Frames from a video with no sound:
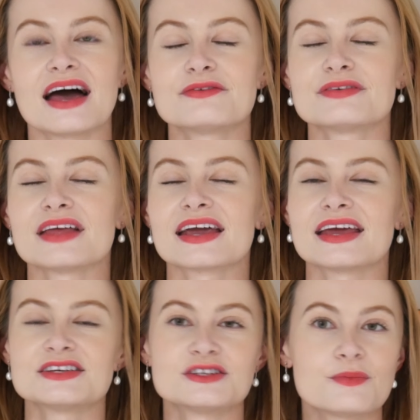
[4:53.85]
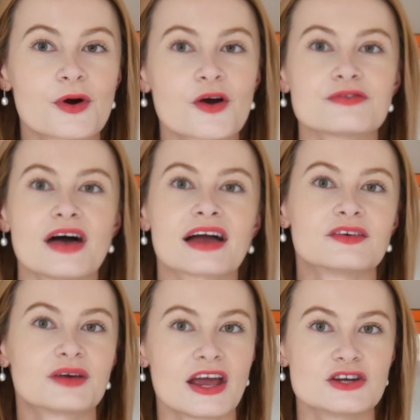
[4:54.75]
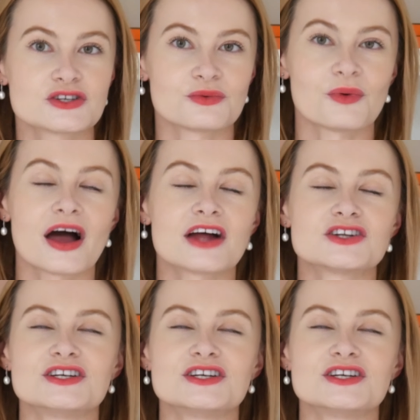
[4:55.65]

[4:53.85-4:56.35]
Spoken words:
I feel like it is the perfect occasion watch.